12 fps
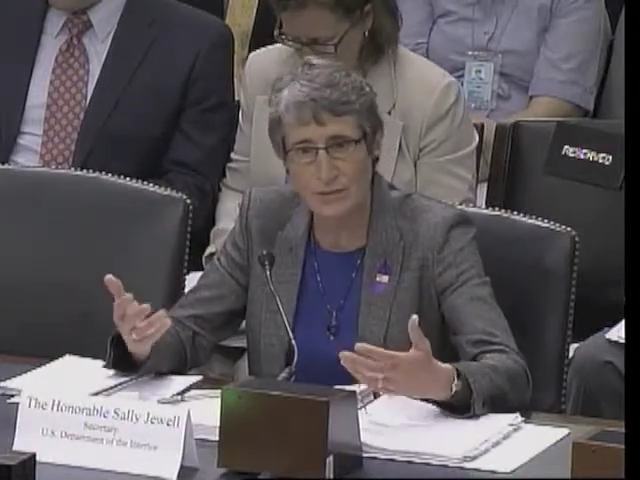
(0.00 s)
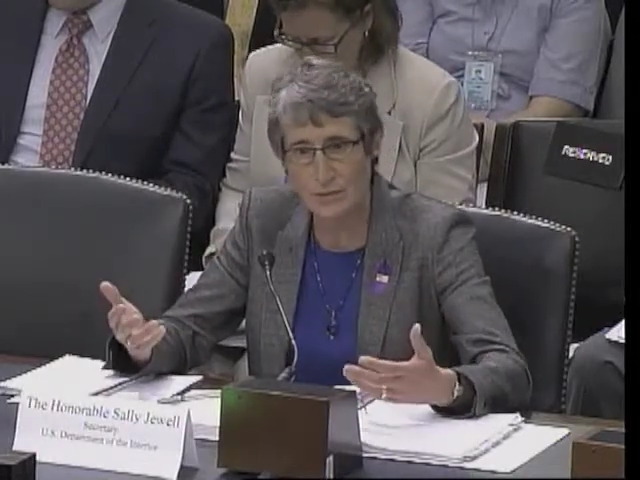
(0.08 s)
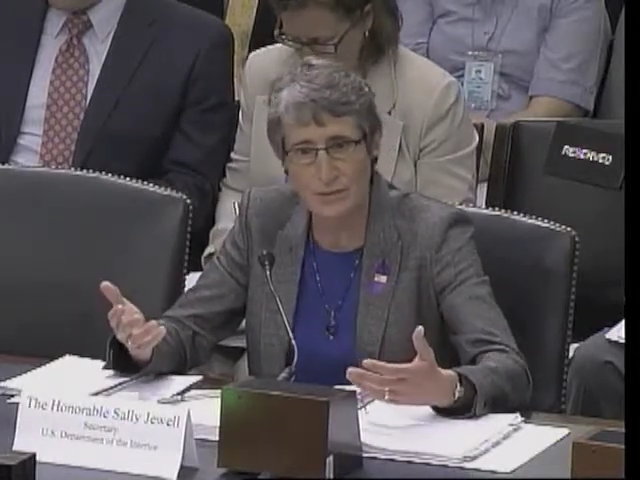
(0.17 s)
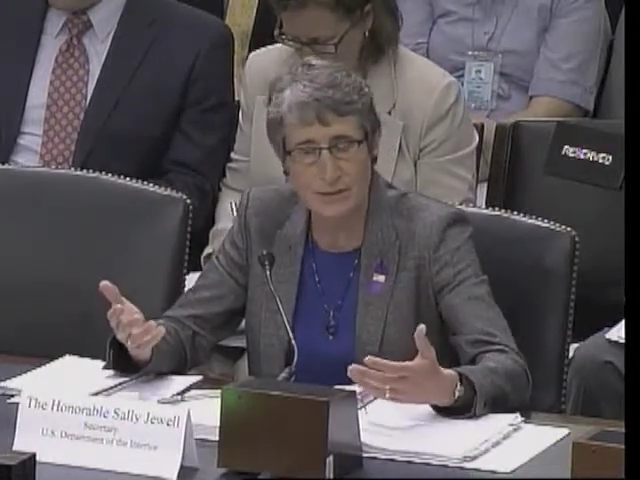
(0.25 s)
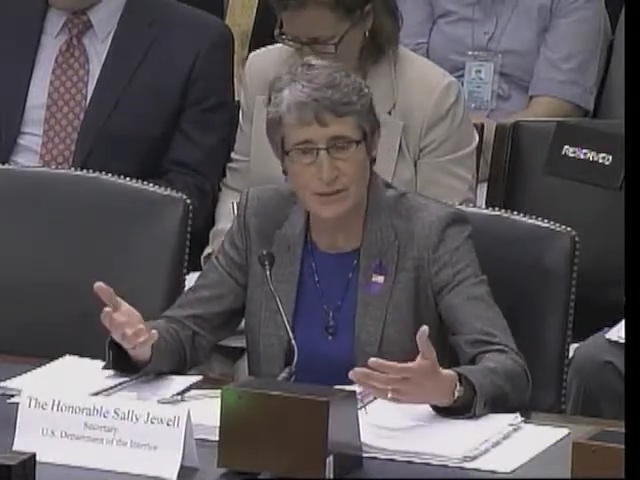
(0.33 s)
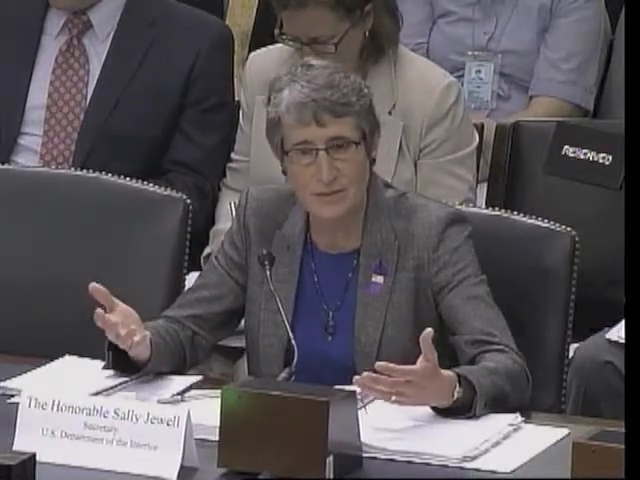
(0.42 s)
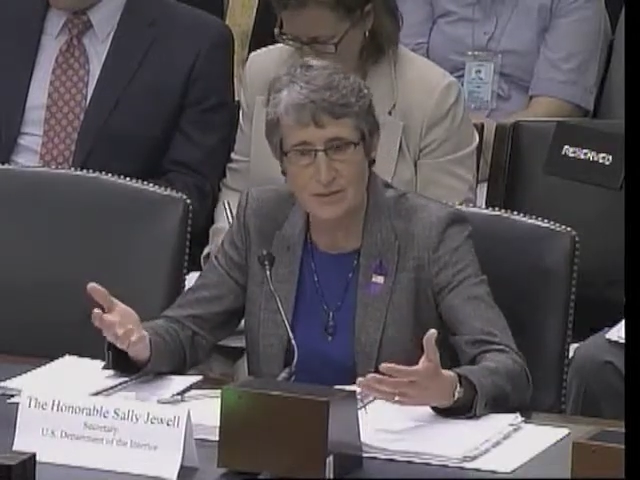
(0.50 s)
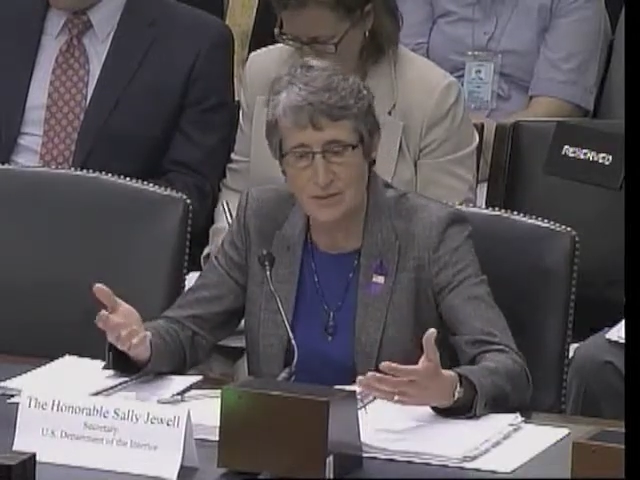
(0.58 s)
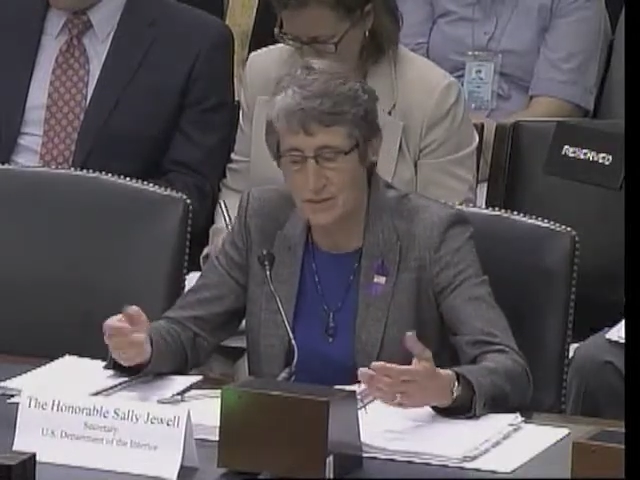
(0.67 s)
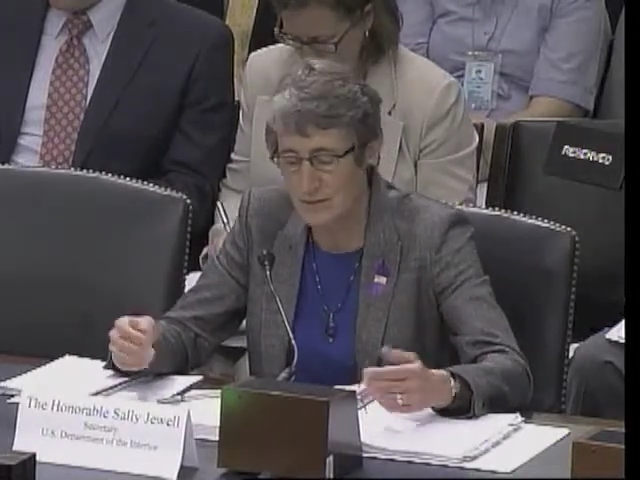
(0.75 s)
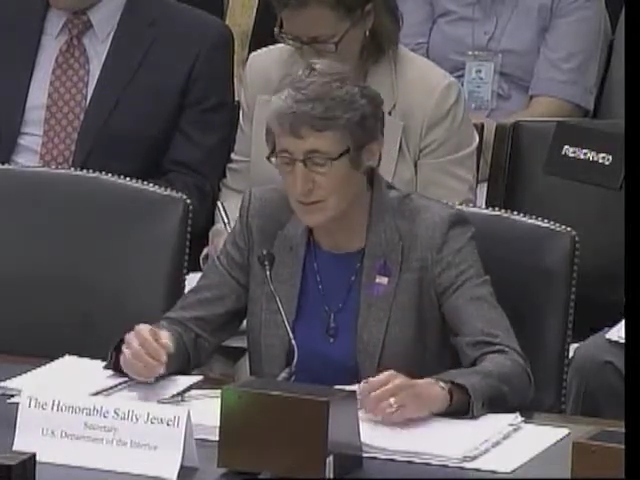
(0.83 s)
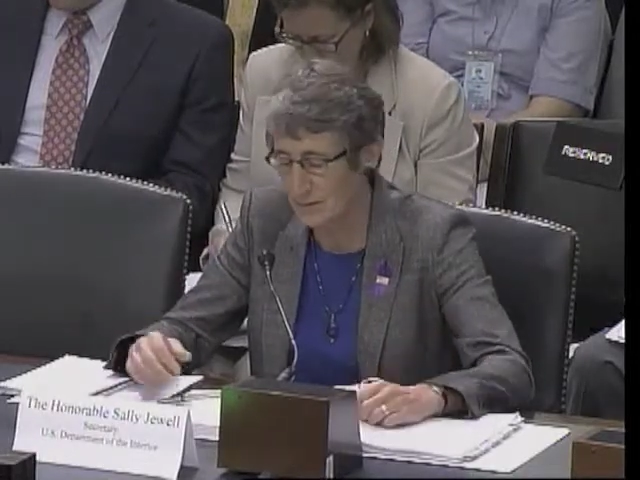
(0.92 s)
there are things
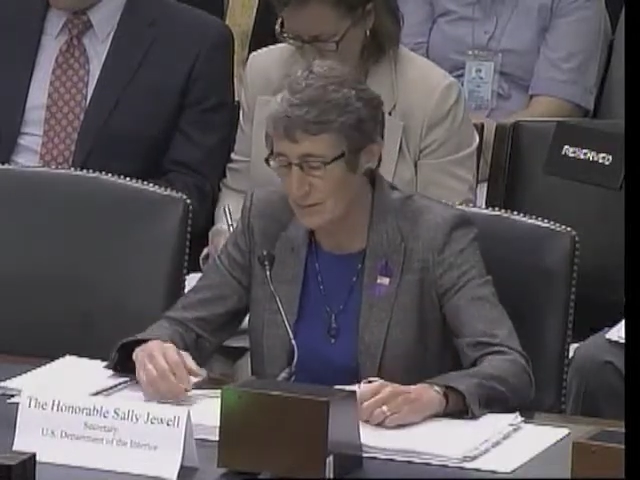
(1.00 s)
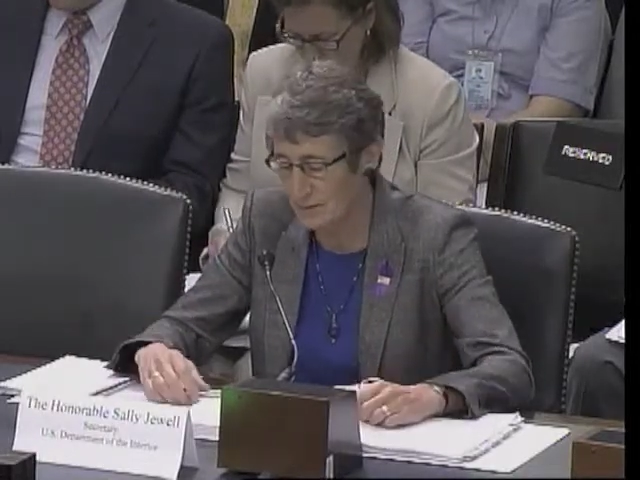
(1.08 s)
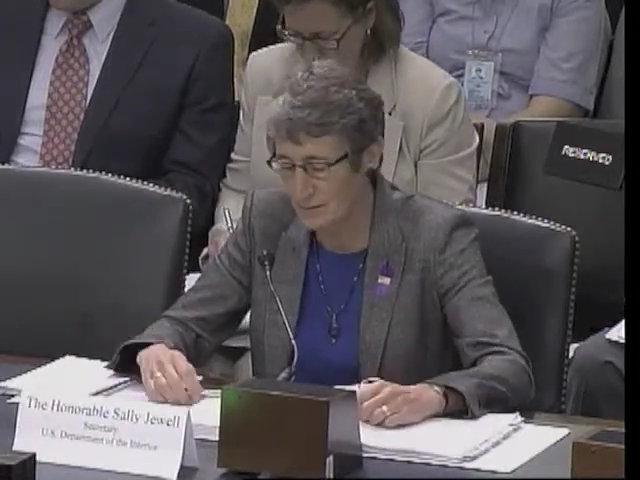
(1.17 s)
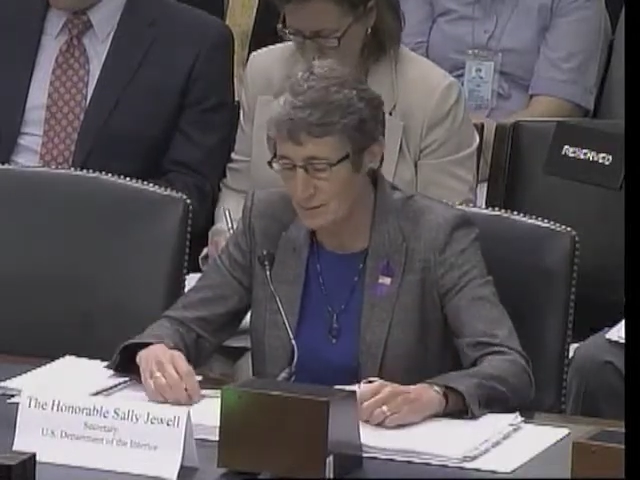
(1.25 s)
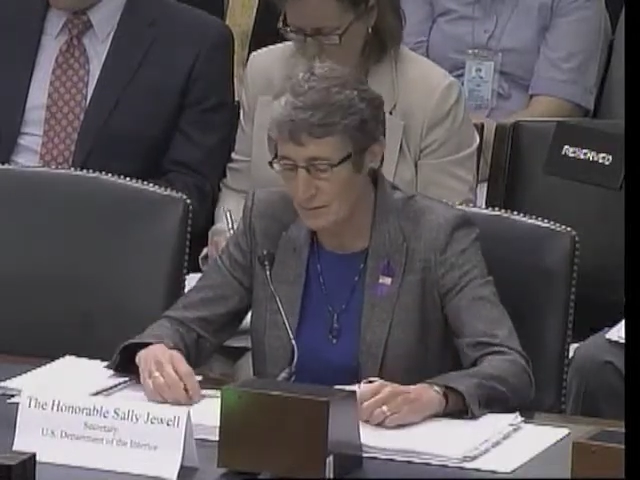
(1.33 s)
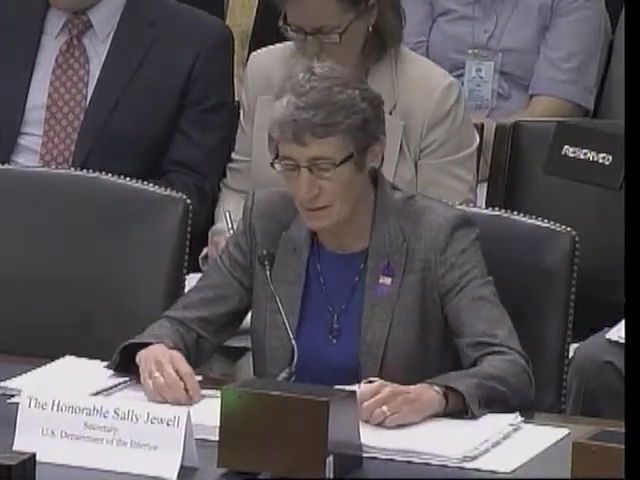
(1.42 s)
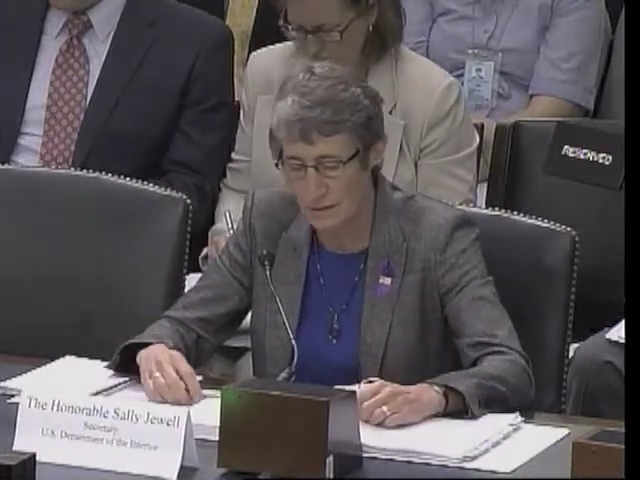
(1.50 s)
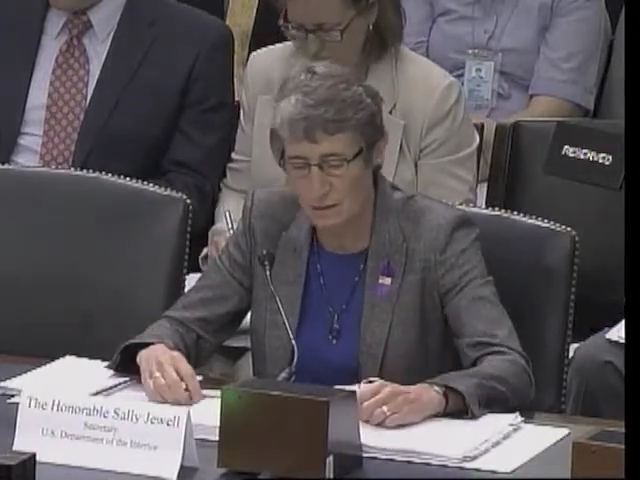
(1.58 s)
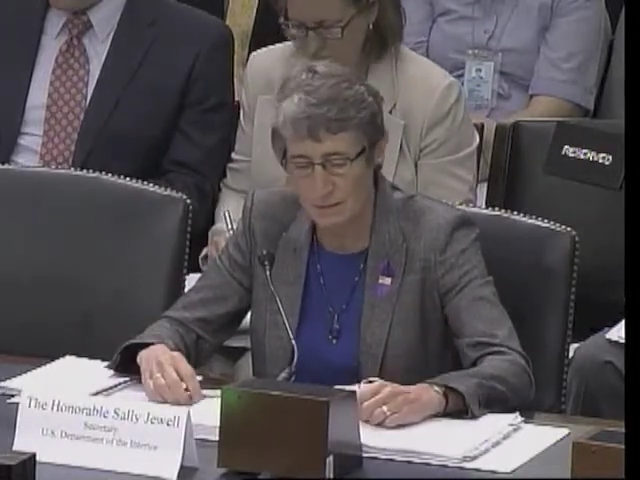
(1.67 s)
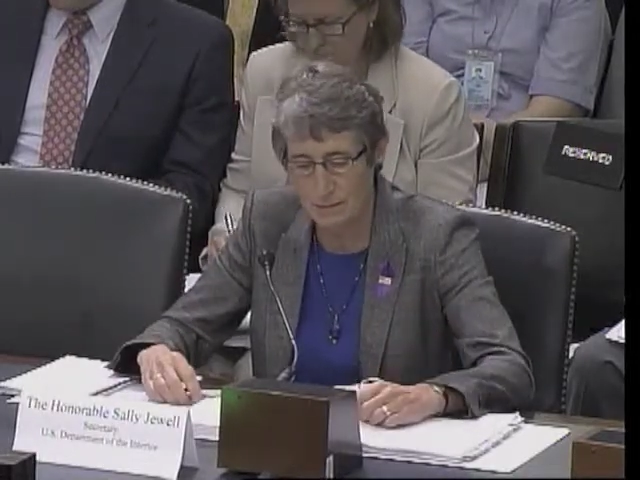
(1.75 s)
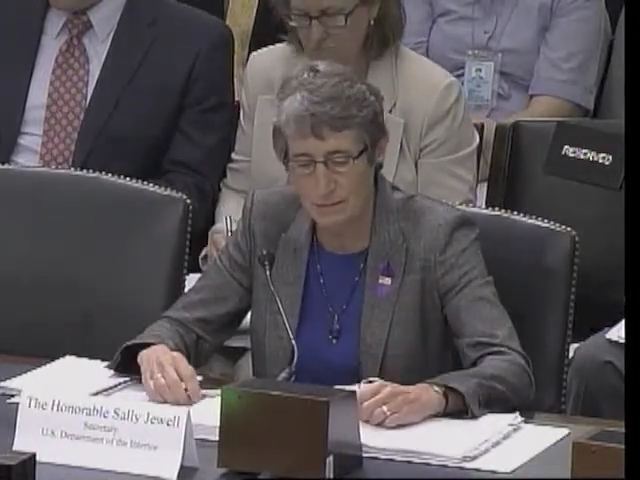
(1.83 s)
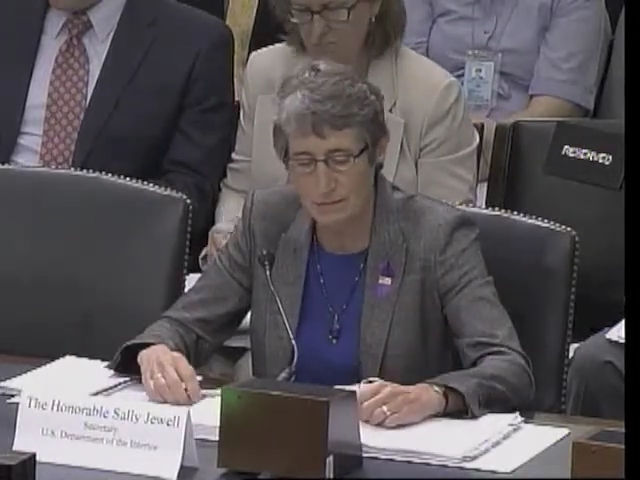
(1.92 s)
that uh, uh